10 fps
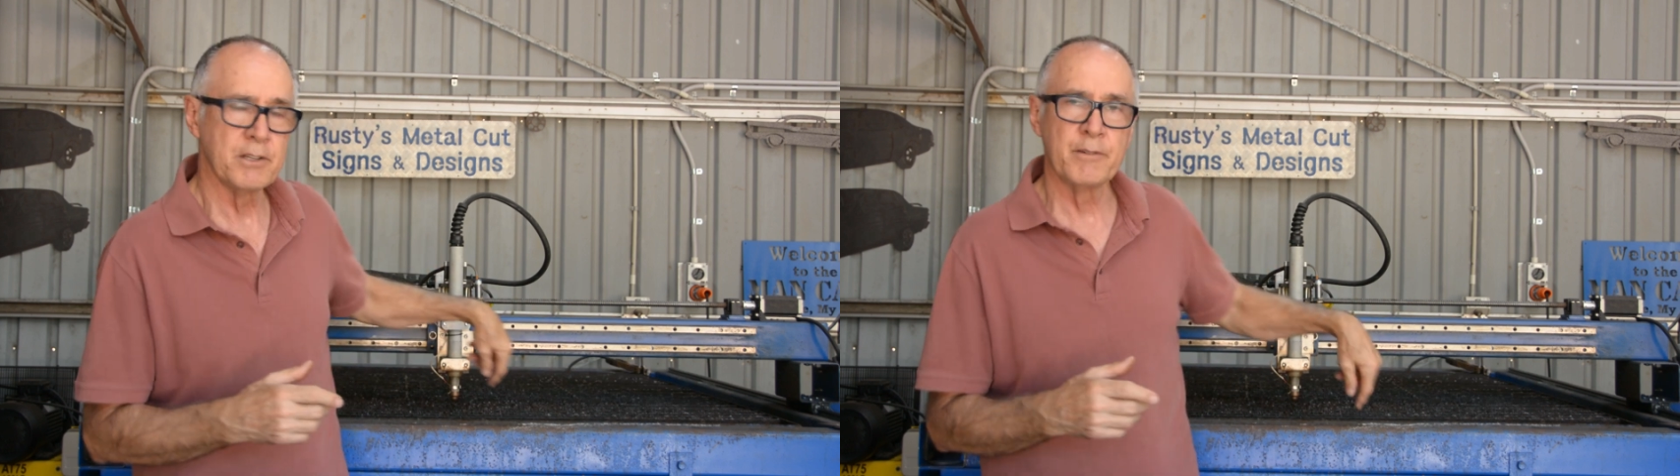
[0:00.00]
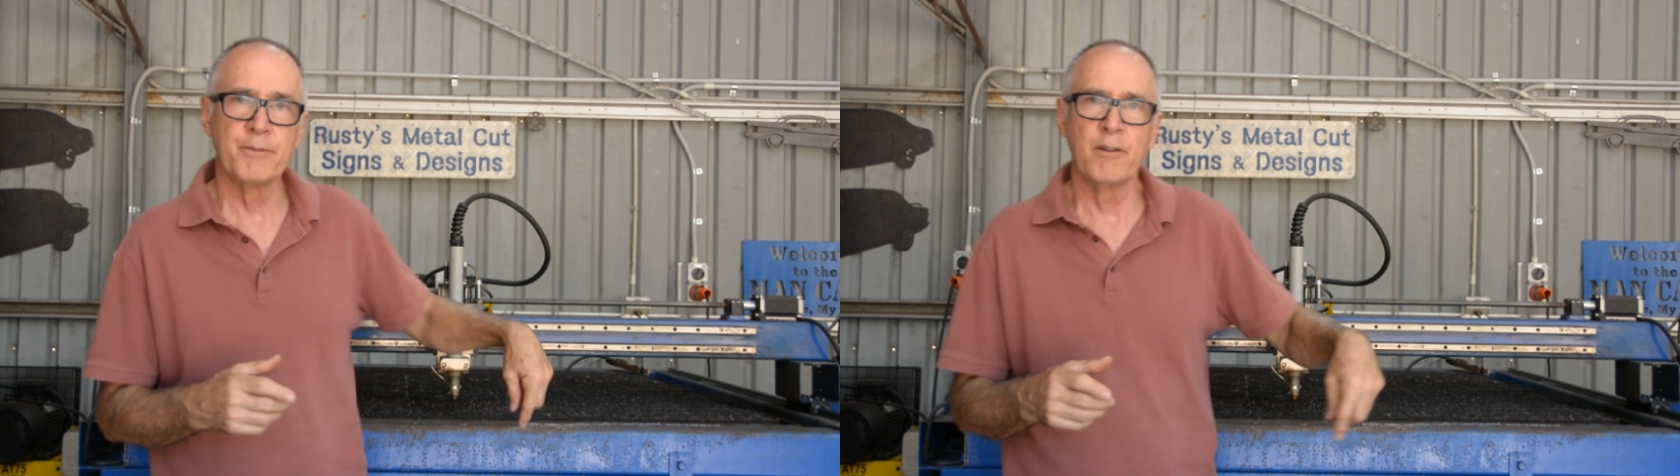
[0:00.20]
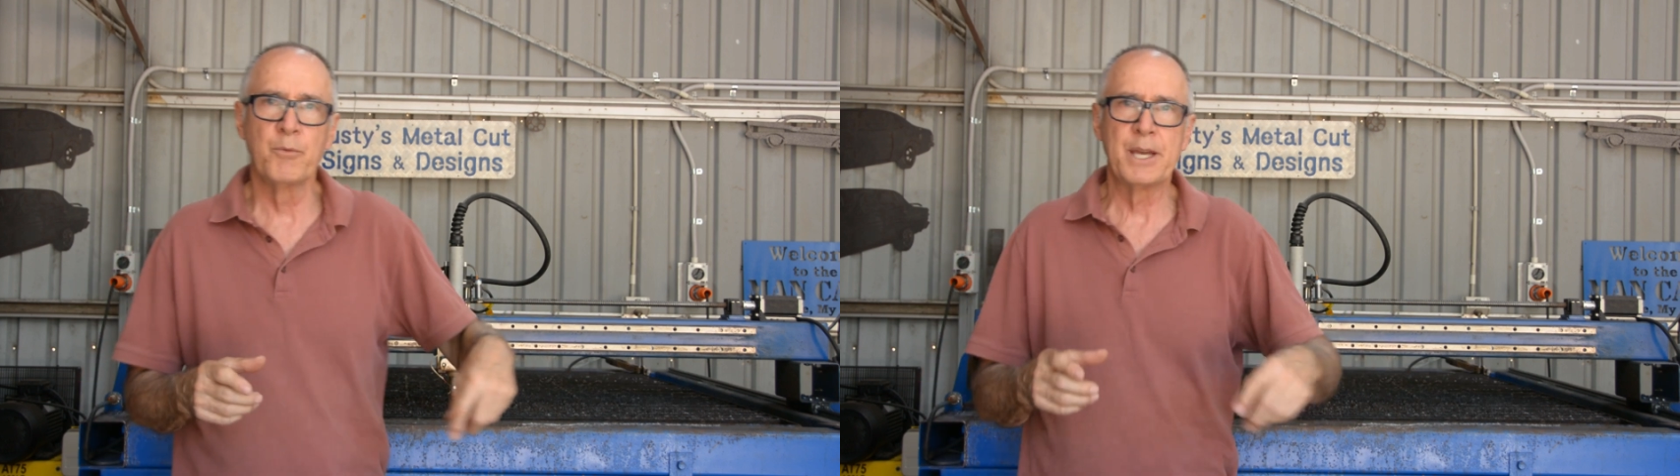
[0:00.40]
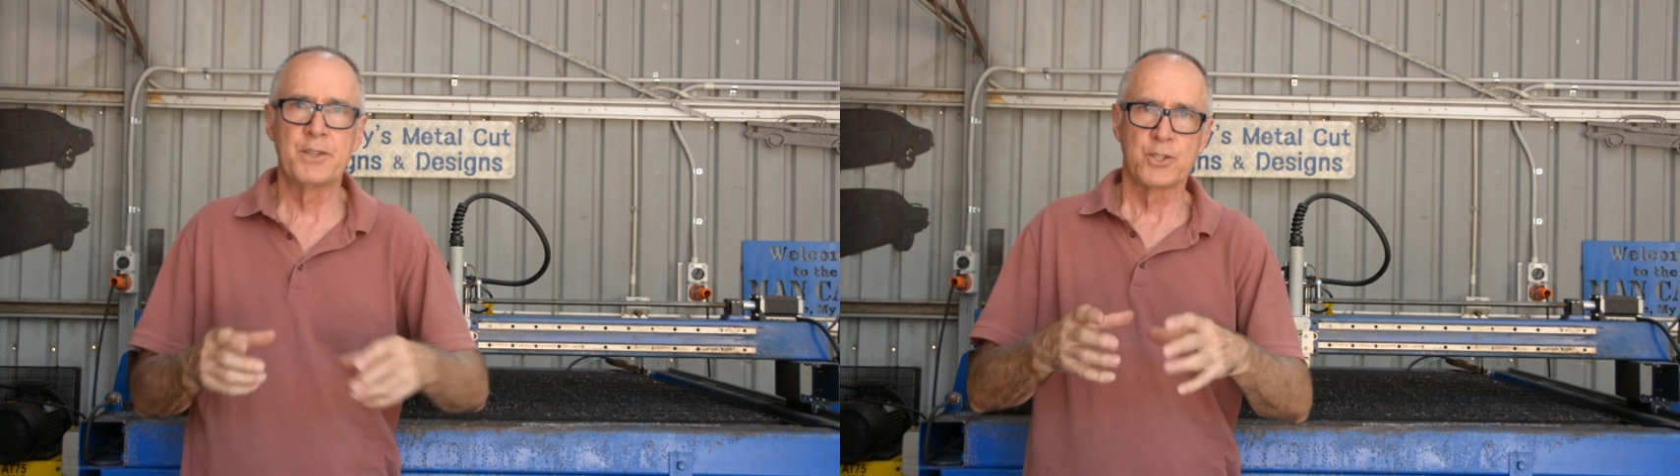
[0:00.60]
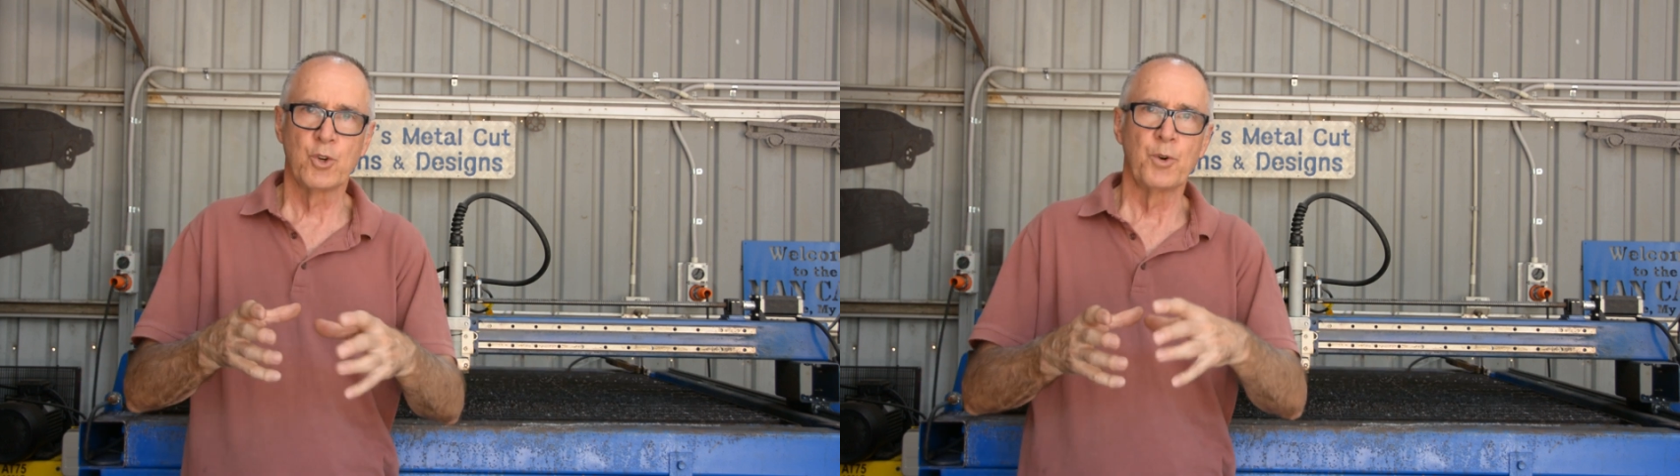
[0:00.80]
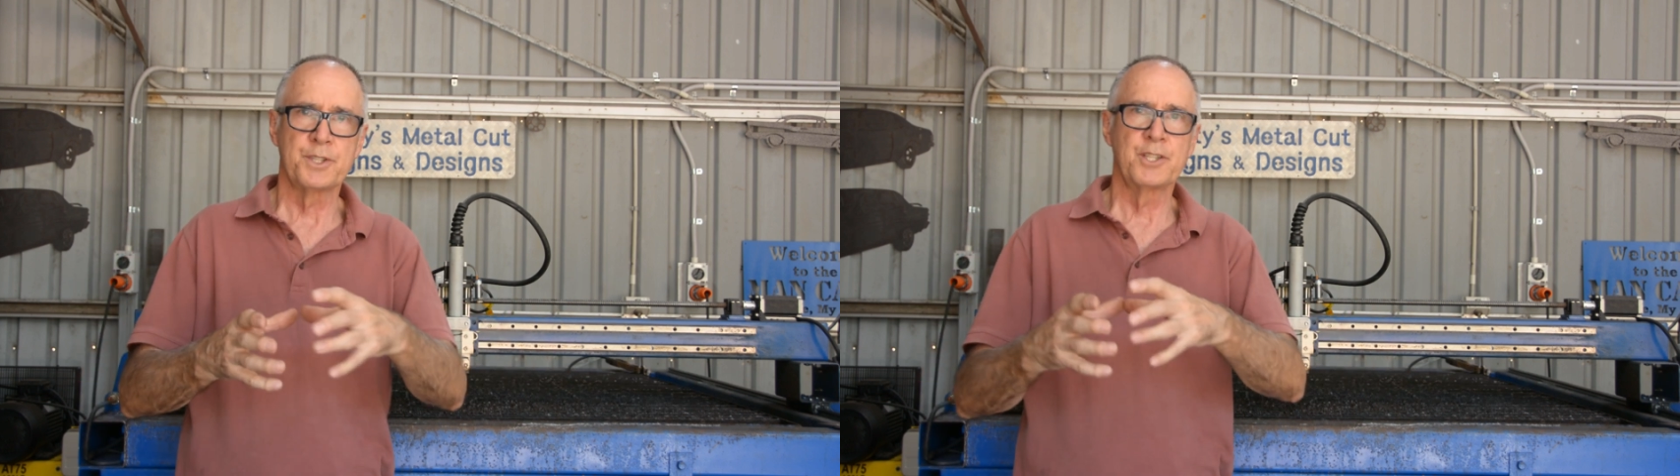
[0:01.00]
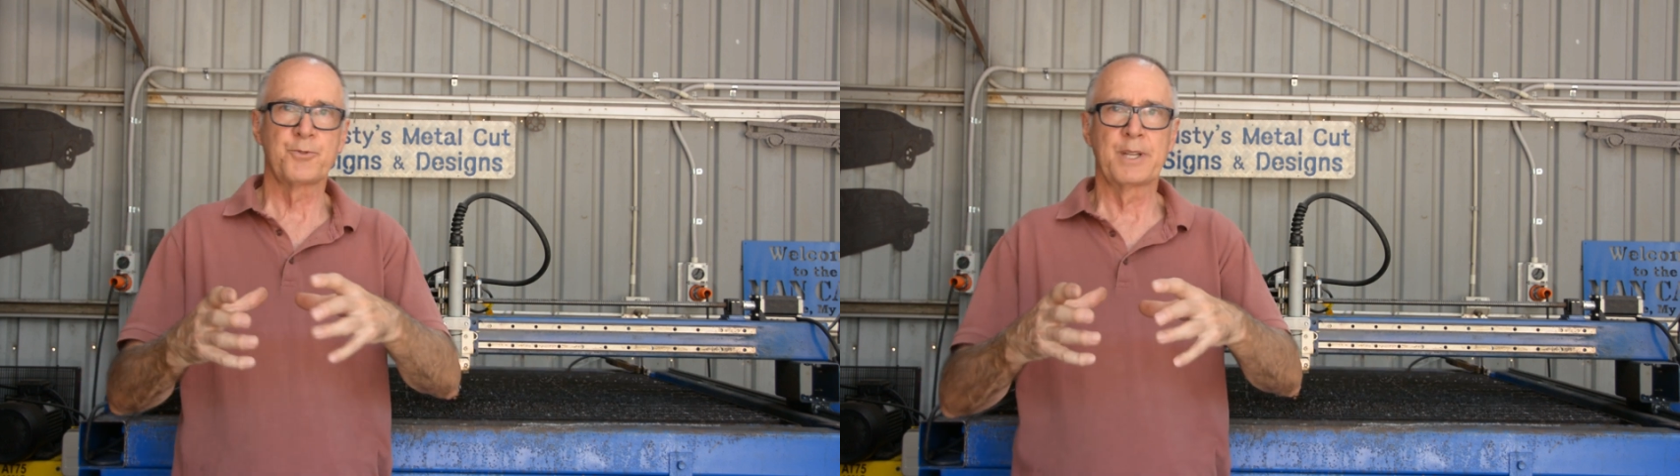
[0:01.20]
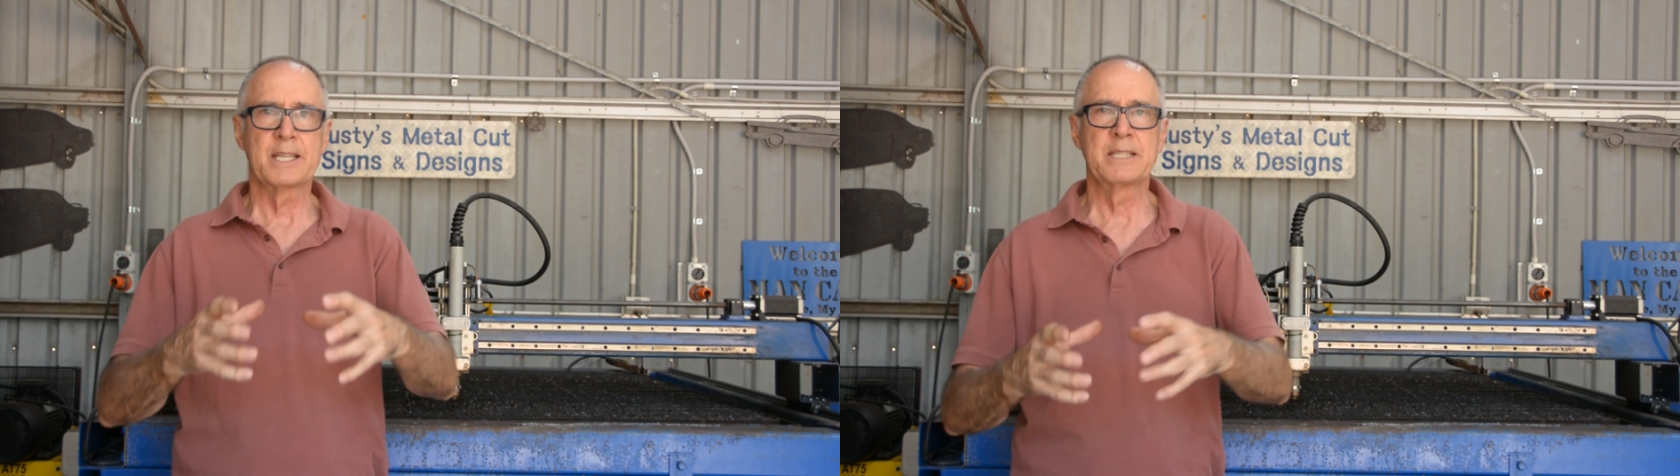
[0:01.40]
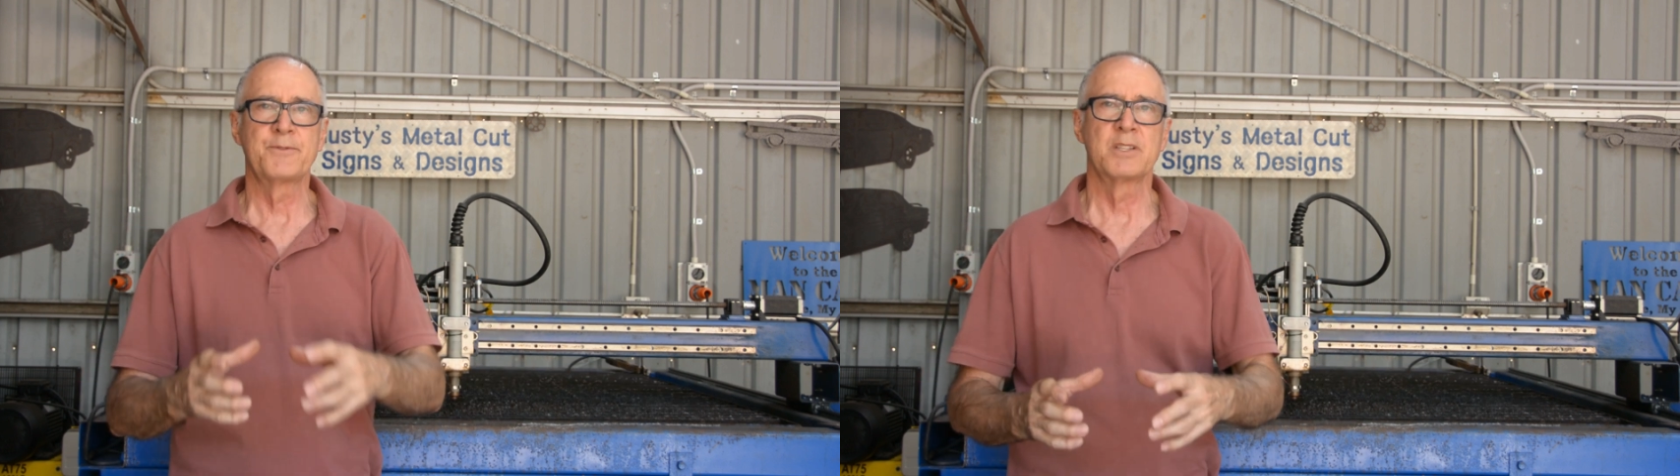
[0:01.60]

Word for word: of, of where the torch is relative